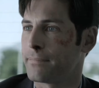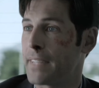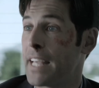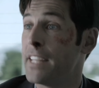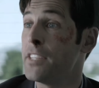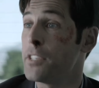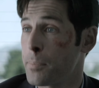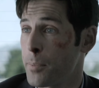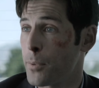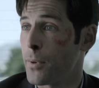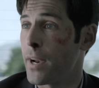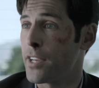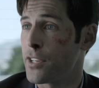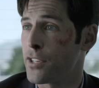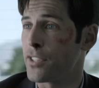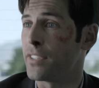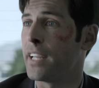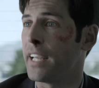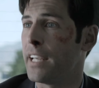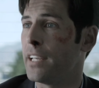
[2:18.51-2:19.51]

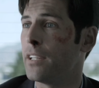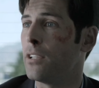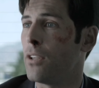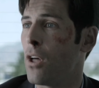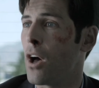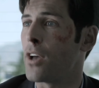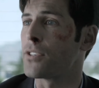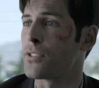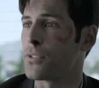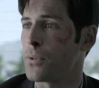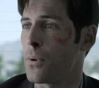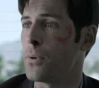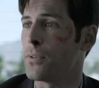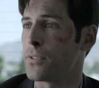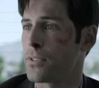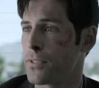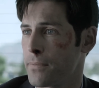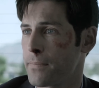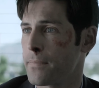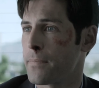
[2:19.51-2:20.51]
inspiration to heal lost
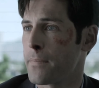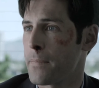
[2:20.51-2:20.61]
souls.